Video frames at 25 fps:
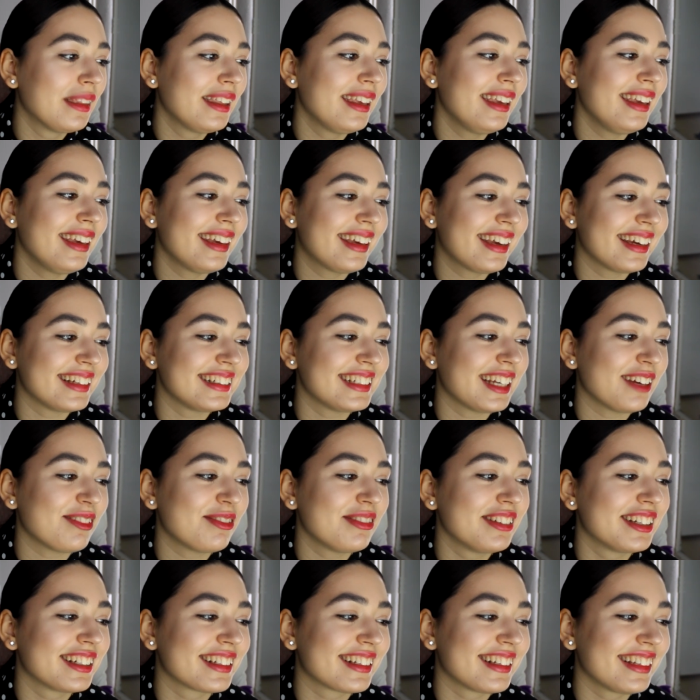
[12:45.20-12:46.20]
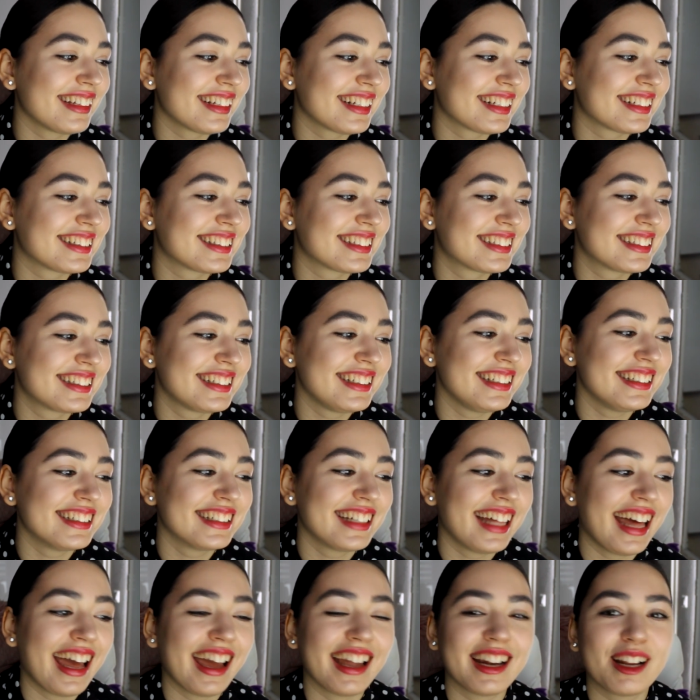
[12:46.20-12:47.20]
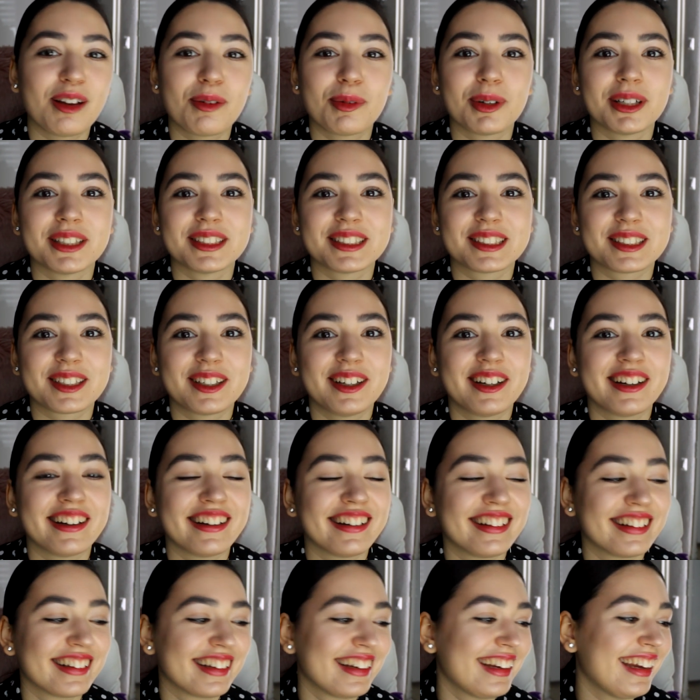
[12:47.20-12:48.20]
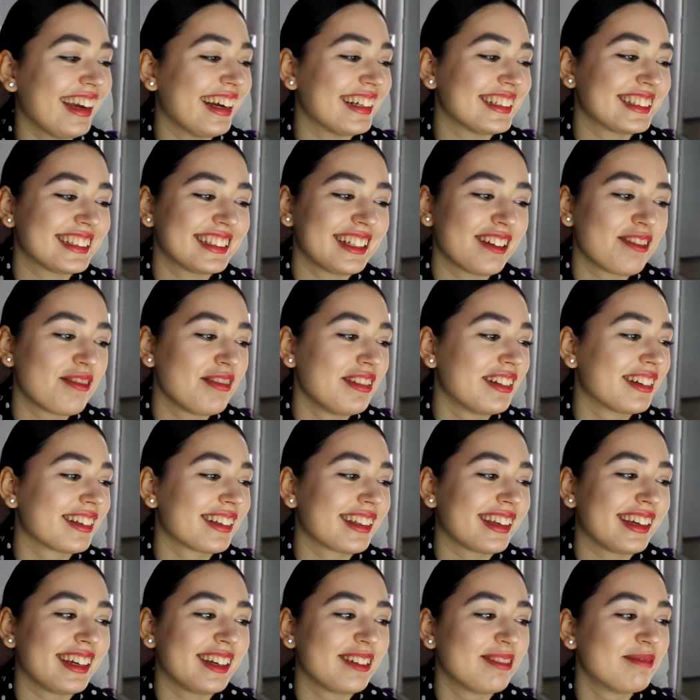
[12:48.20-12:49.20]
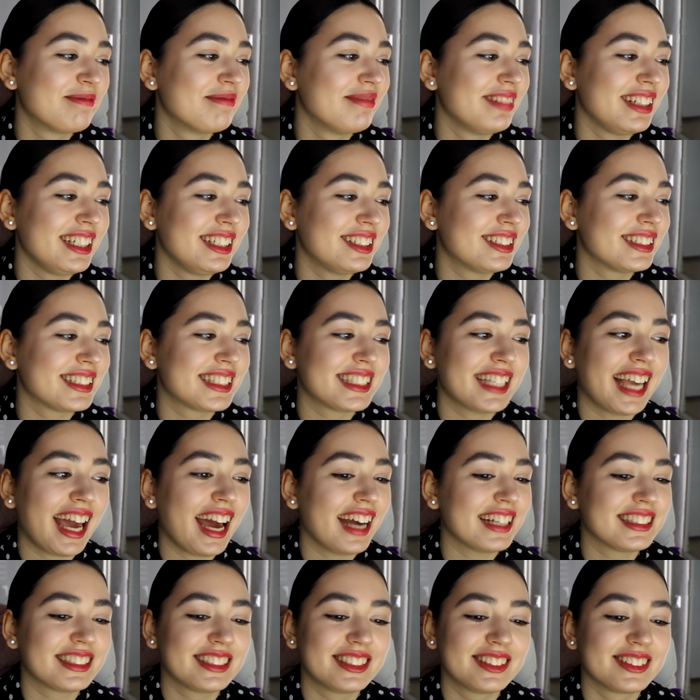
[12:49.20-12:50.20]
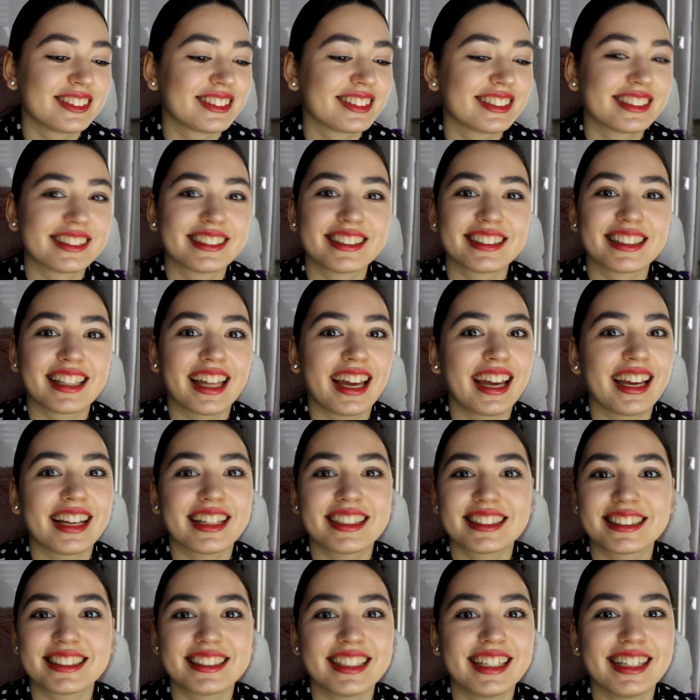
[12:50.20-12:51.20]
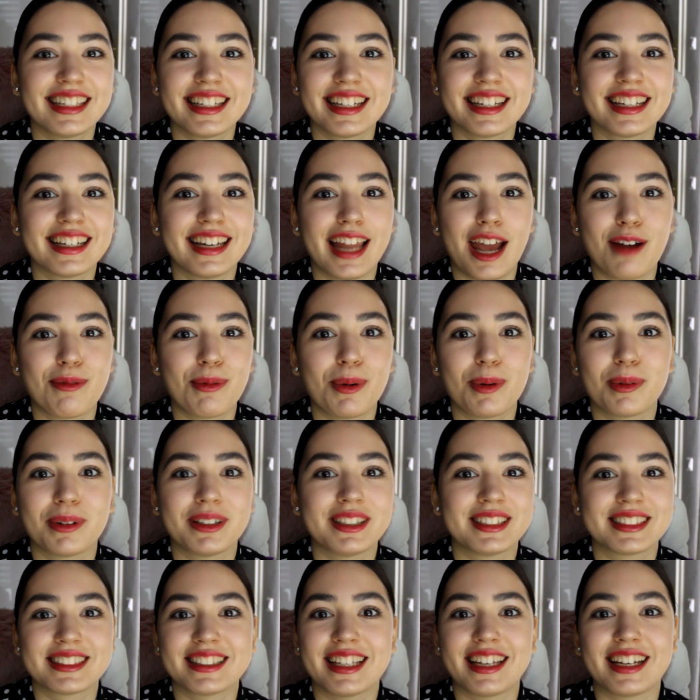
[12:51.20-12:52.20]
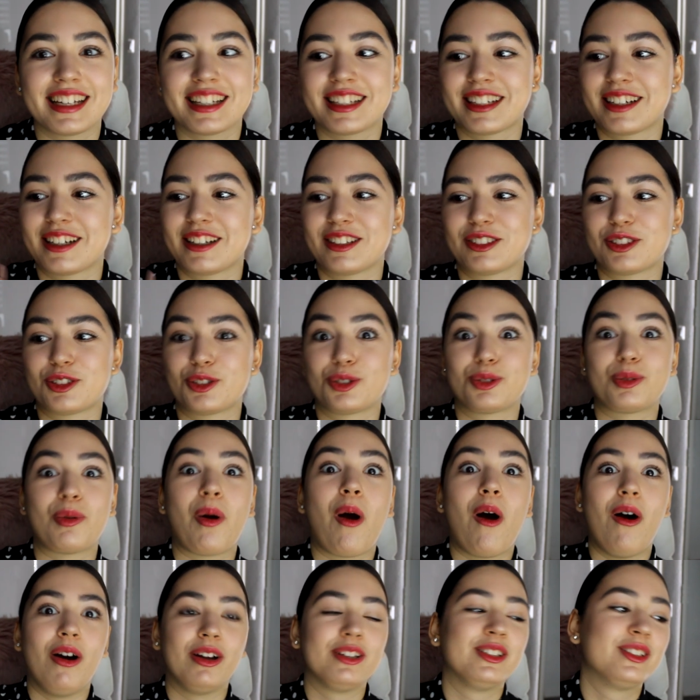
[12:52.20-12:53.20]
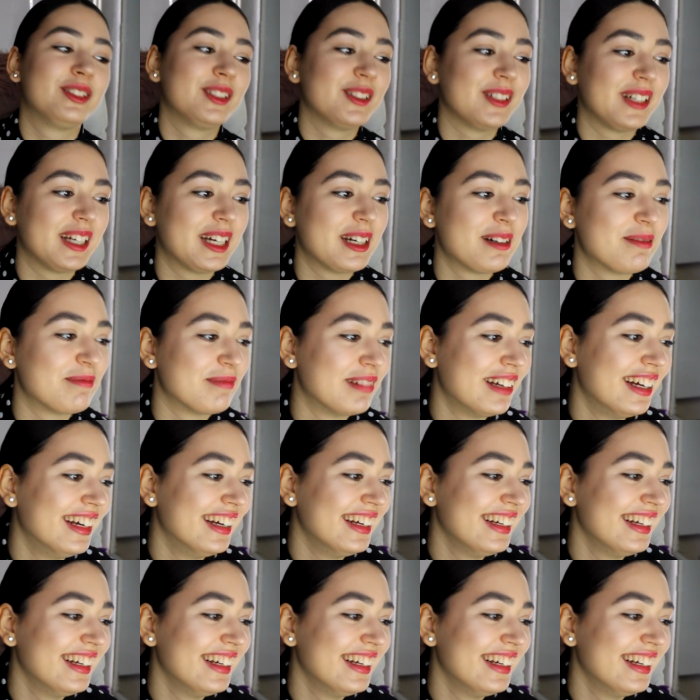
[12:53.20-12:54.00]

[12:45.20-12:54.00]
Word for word: he can definitely steal anyone's girl. Yes, definitely. He just has to like sing and everyone is like drawn to him.